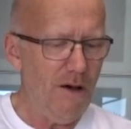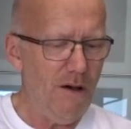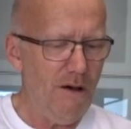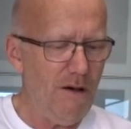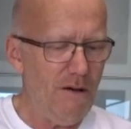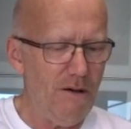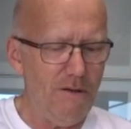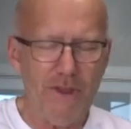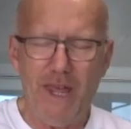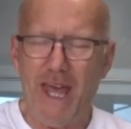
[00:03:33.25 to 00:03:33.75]

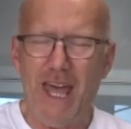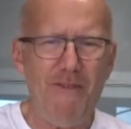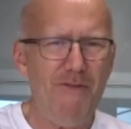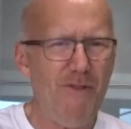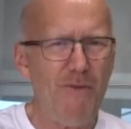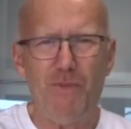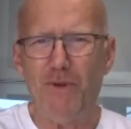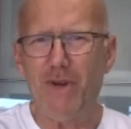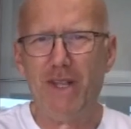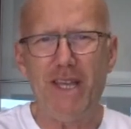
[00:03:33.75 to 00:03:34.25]
Oh,
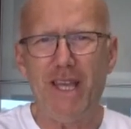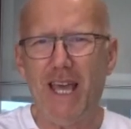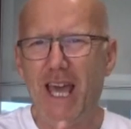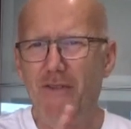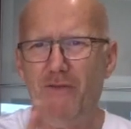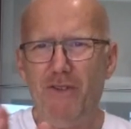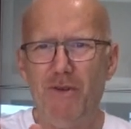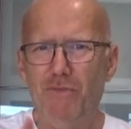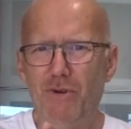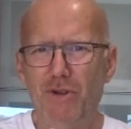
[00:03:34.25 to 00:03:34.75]
everybody,
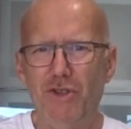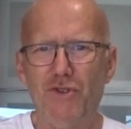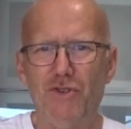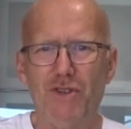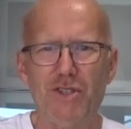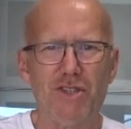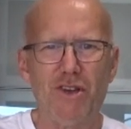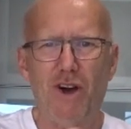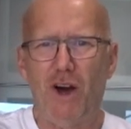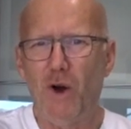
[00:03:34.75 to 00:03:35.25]
every butcher
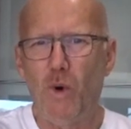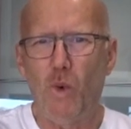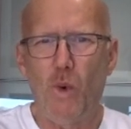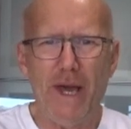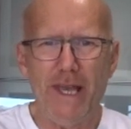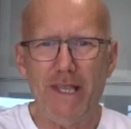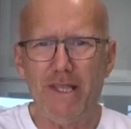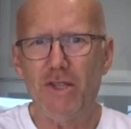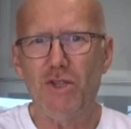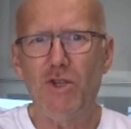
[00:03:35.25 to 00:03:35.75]
has got a
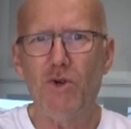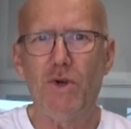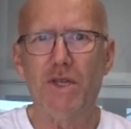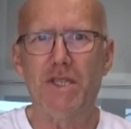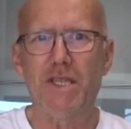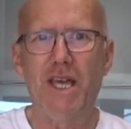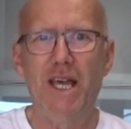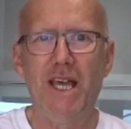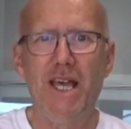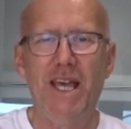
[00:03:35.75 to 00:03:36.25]
way to do
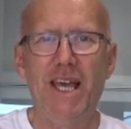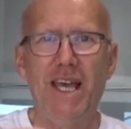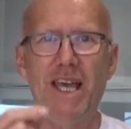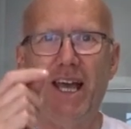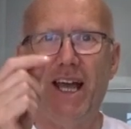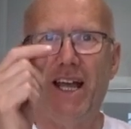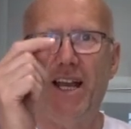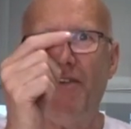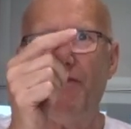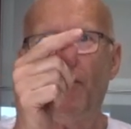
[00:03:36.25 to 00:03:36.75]
it.
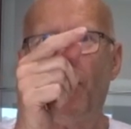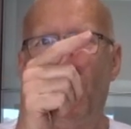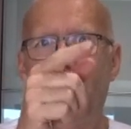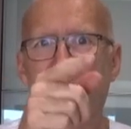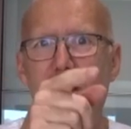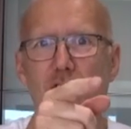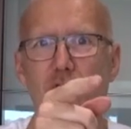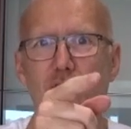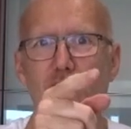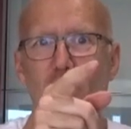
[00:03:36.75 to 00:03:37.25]
And I've got
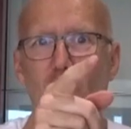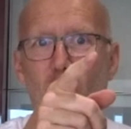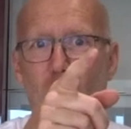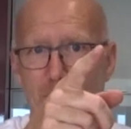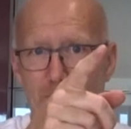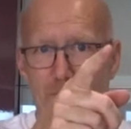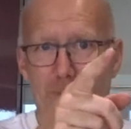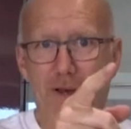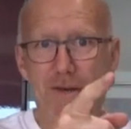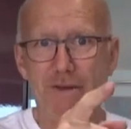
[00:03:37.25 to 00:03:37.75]
a local
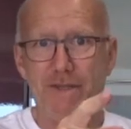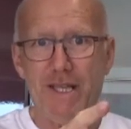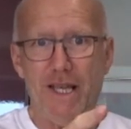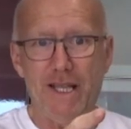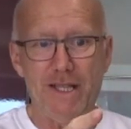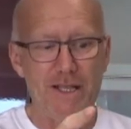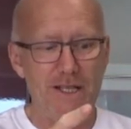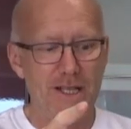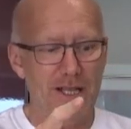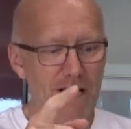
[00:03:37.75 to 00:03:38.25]
one,
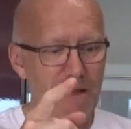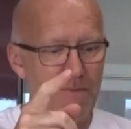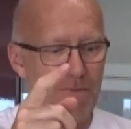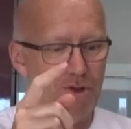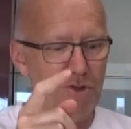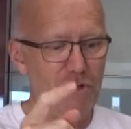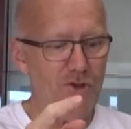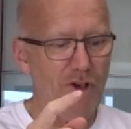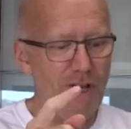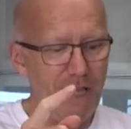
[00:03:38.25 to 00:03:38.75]
Balzan, and
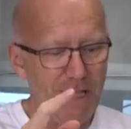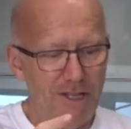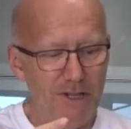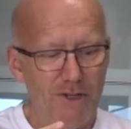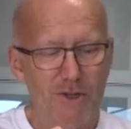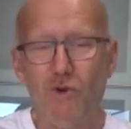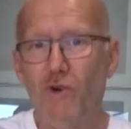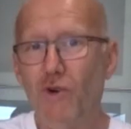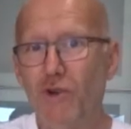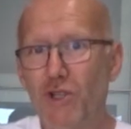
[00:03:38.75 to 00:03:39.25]
I'm trying to
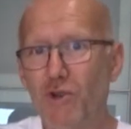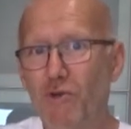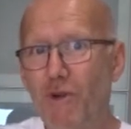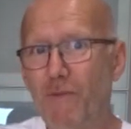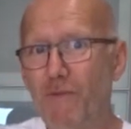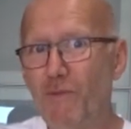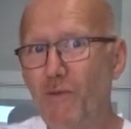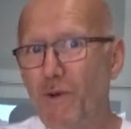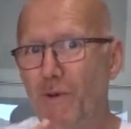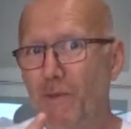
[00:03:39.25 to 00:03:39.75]
talk to
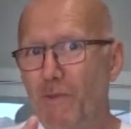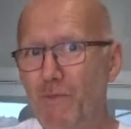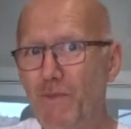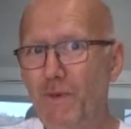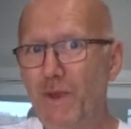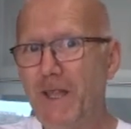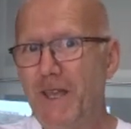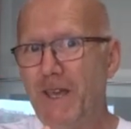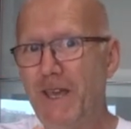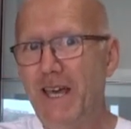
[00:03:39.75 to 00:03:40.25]
him.
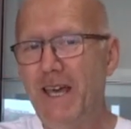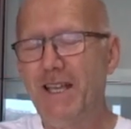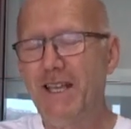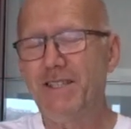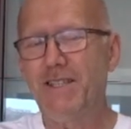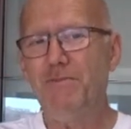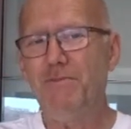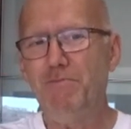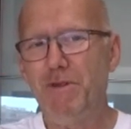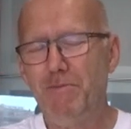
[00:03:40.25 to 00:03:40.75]

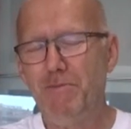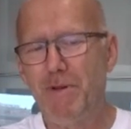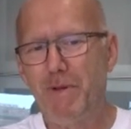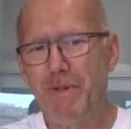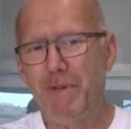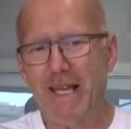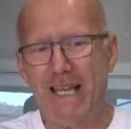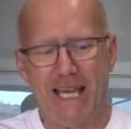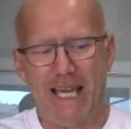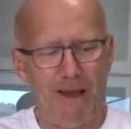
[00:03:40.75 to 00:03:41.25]
Some people are a
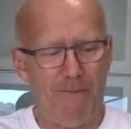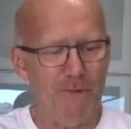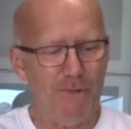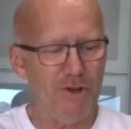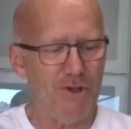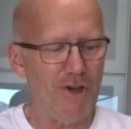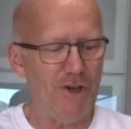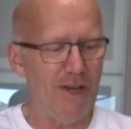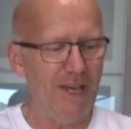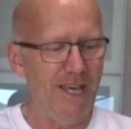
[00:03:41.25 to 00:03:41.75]
bit camera
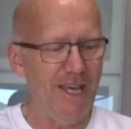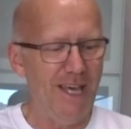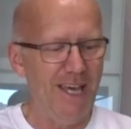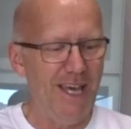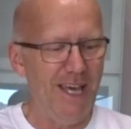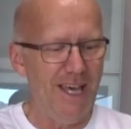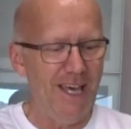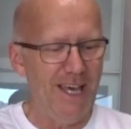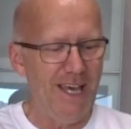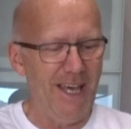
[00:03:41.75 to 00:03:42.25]
shy.
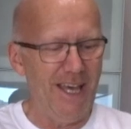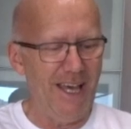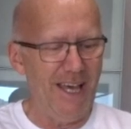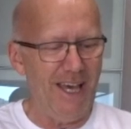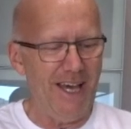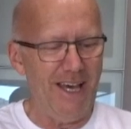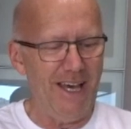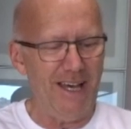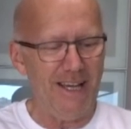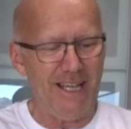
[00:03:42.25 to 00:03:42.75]

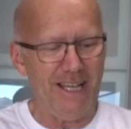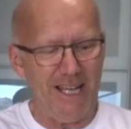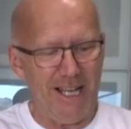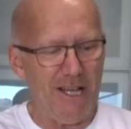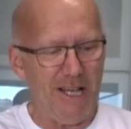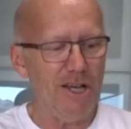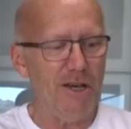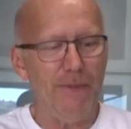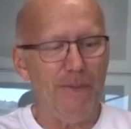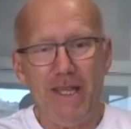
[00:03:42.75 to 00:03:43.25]
Uh, can
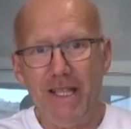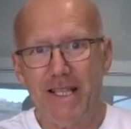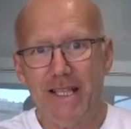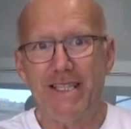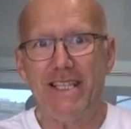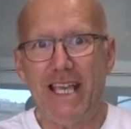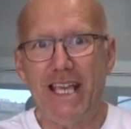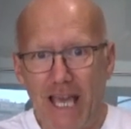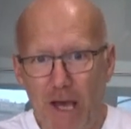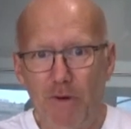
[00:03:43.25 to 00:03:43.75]
I come in and
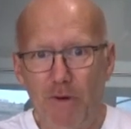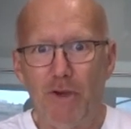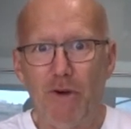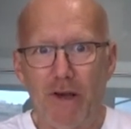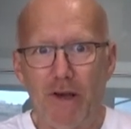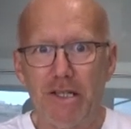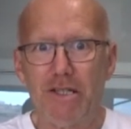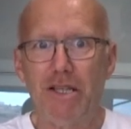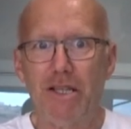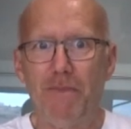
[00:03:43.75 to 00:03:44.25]
see how you
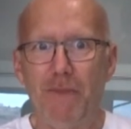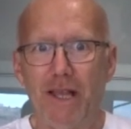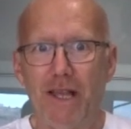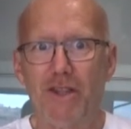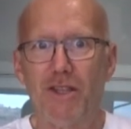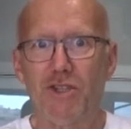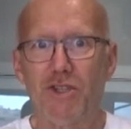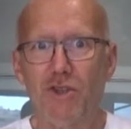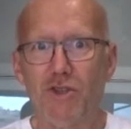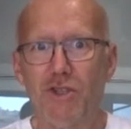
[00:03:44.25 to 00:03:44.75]
actually
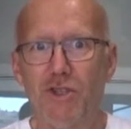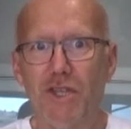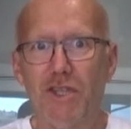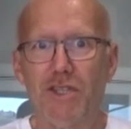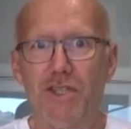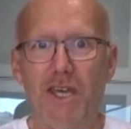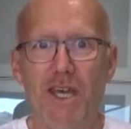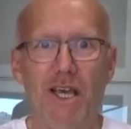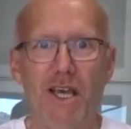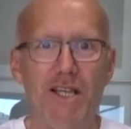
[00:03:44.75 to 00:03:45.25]
make the
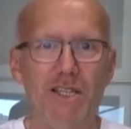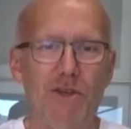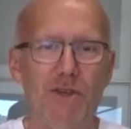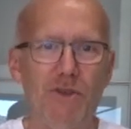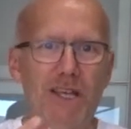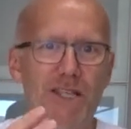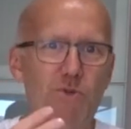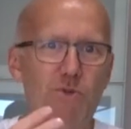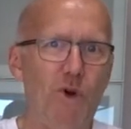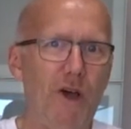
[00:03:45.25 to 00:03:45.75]
sausage? So
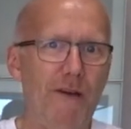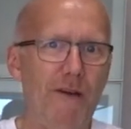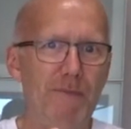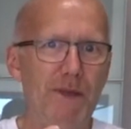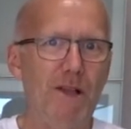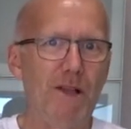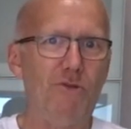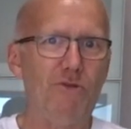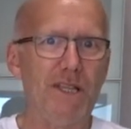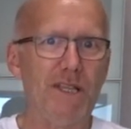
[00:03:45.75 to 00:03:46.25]
that's why I've
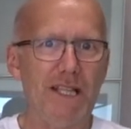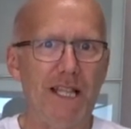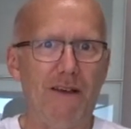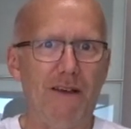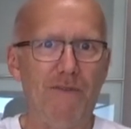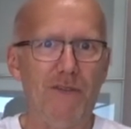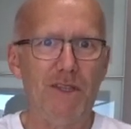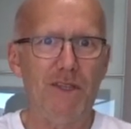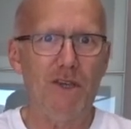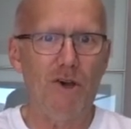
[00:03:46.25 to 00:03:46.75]
been holding
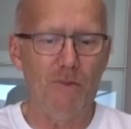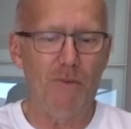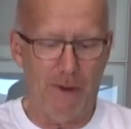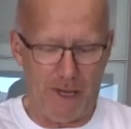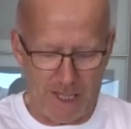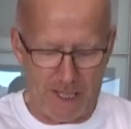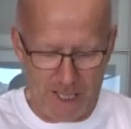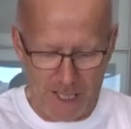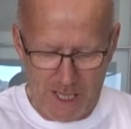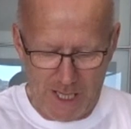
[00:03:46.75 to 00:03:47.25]
that video
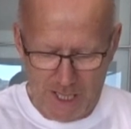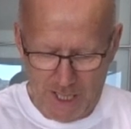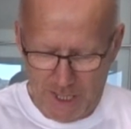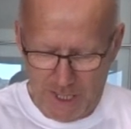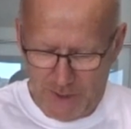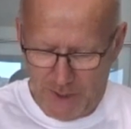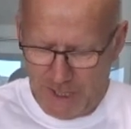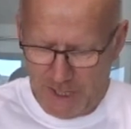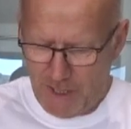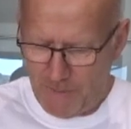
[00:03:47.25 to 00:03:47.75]
back.
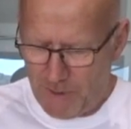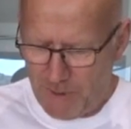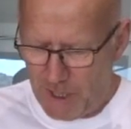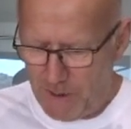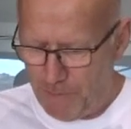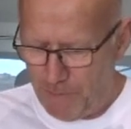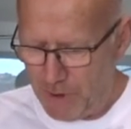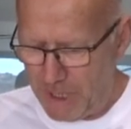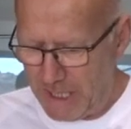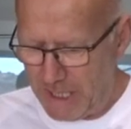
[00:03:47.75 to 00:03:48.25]
This I'm going
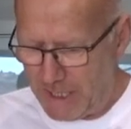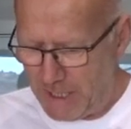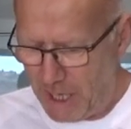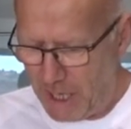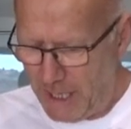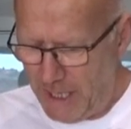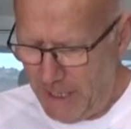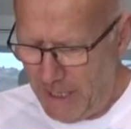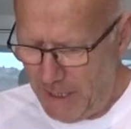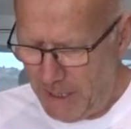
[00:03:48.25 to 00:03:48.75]
to put
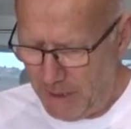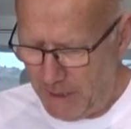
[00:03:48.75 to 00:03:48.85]
inside.